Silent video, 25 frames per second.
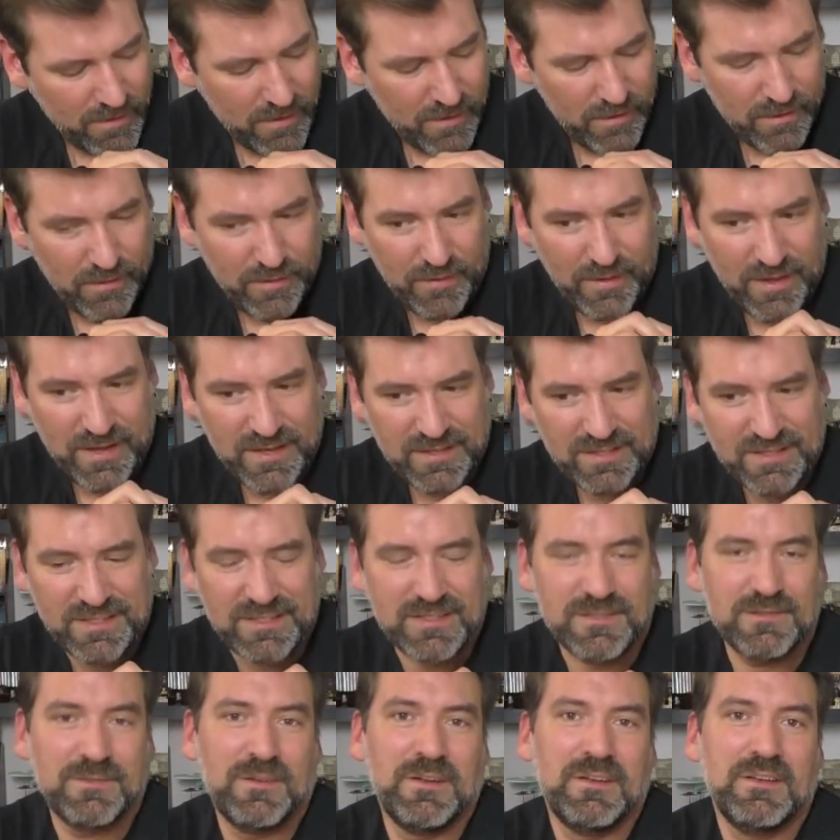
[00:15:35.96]

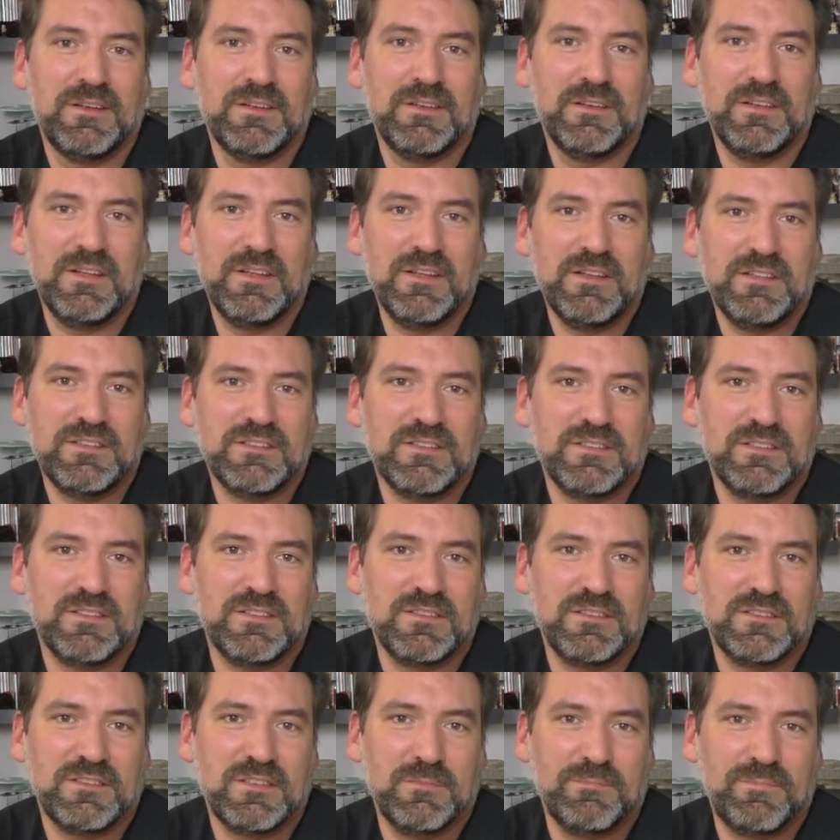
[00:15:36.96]
This is
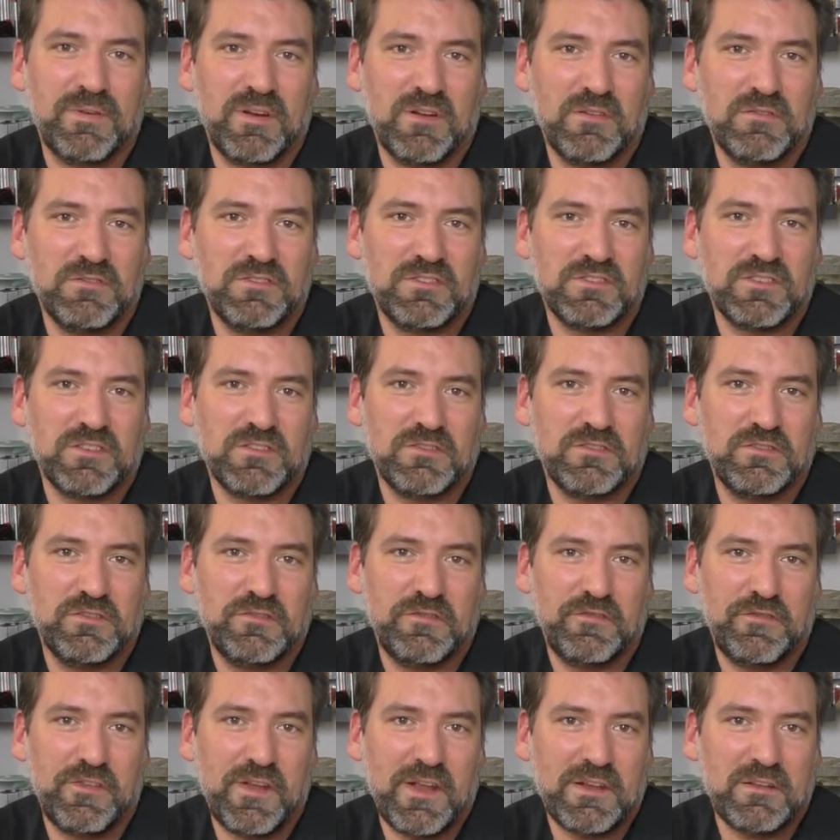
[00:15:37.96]
supposed to
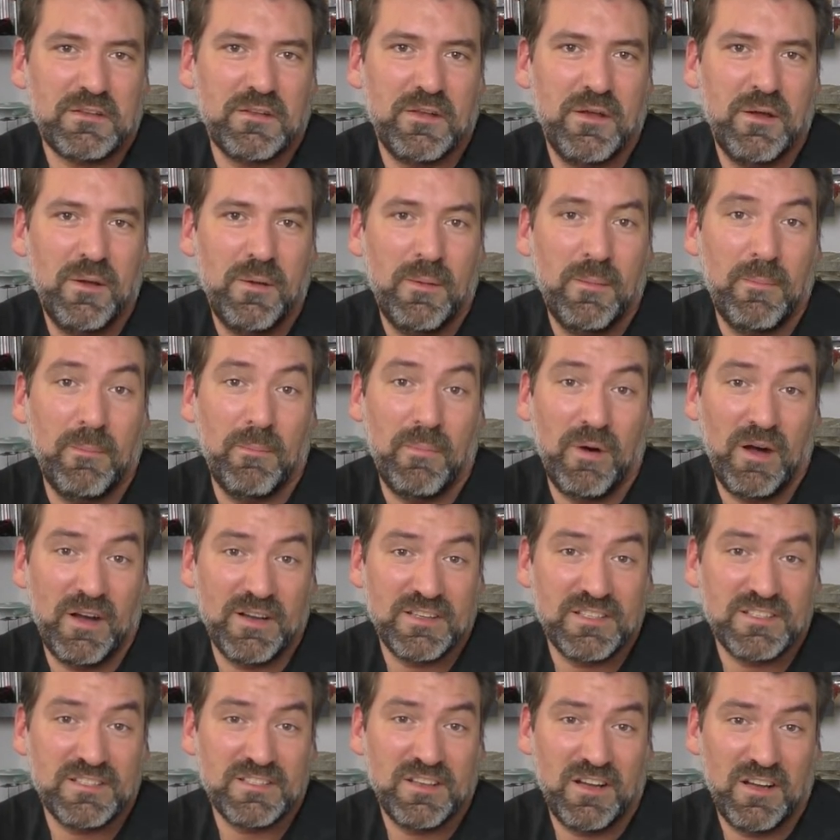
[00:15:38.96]
fit
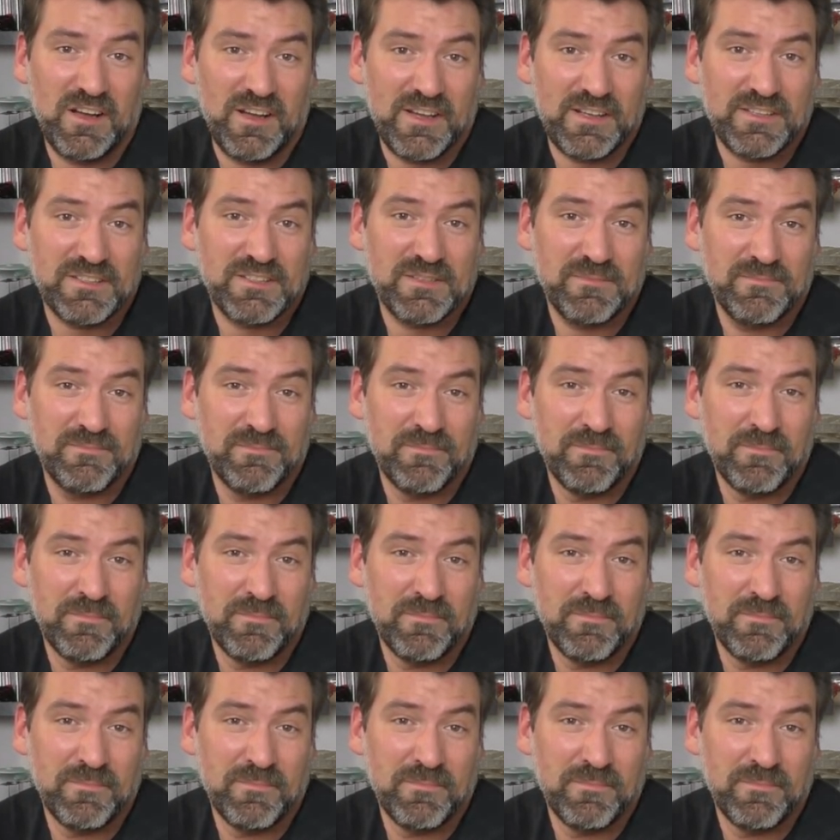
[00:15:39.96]
my size.